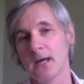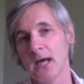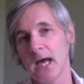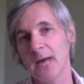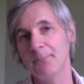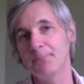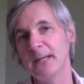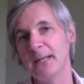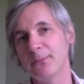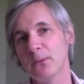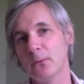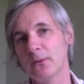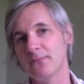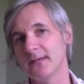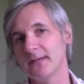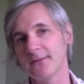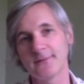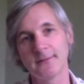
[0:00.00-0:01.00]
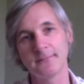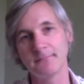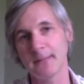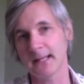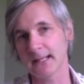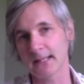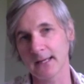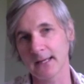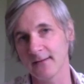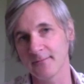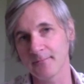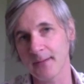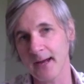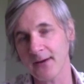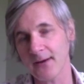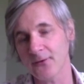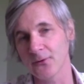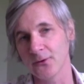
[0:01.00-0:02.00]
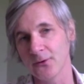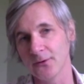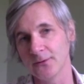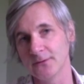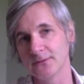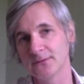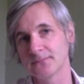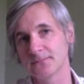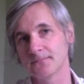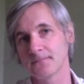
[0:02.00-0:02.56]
And people with different mental health backgrounds